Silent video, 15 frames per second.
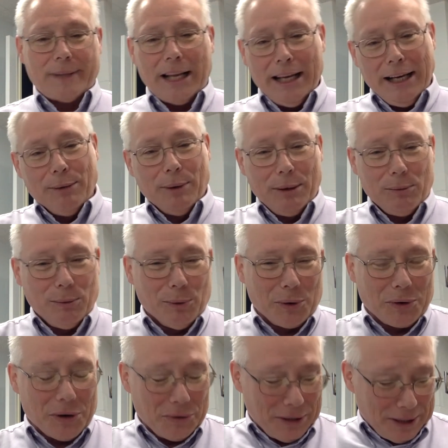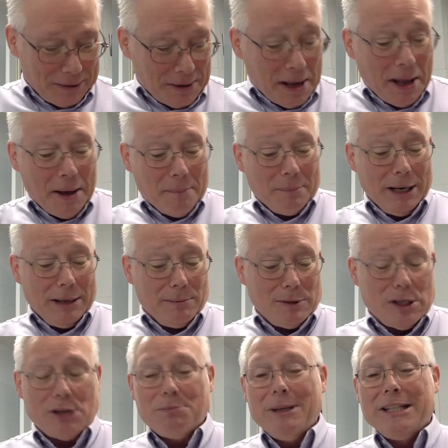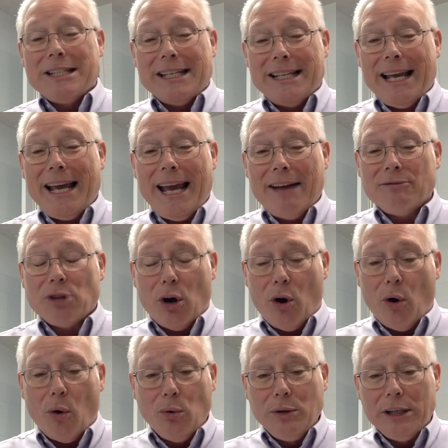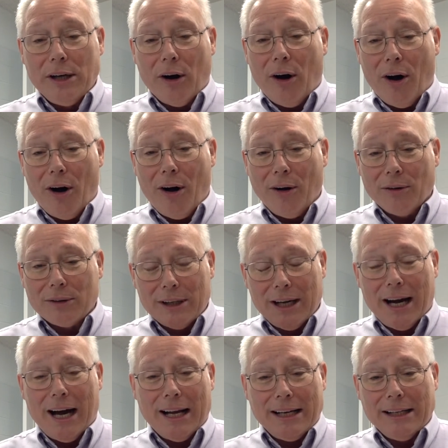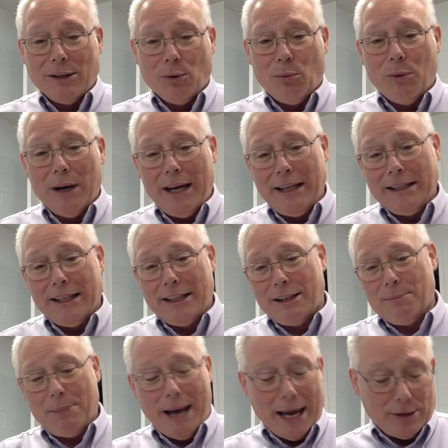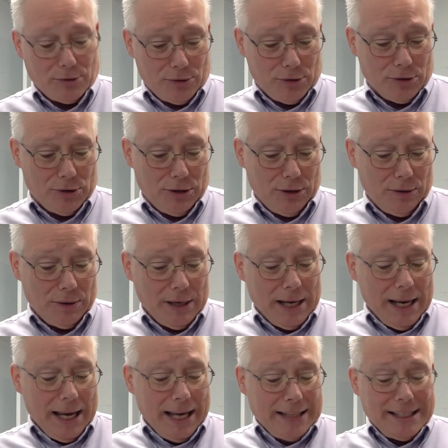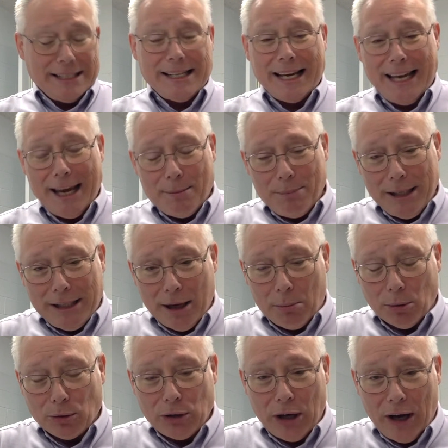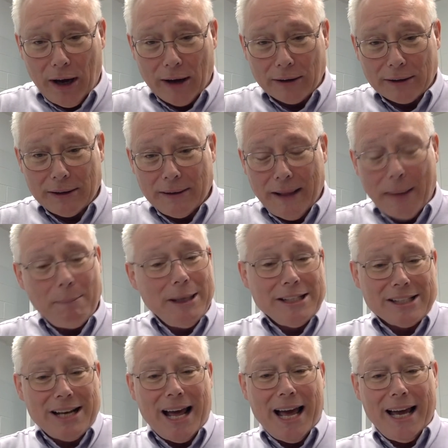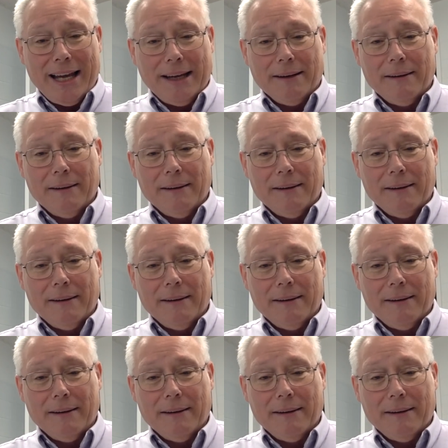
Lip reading: Anyway, we won't go there. But it just means that they have to hold in awe God in the way that the pastors do. He says they can't be double-tongued, and that means lying.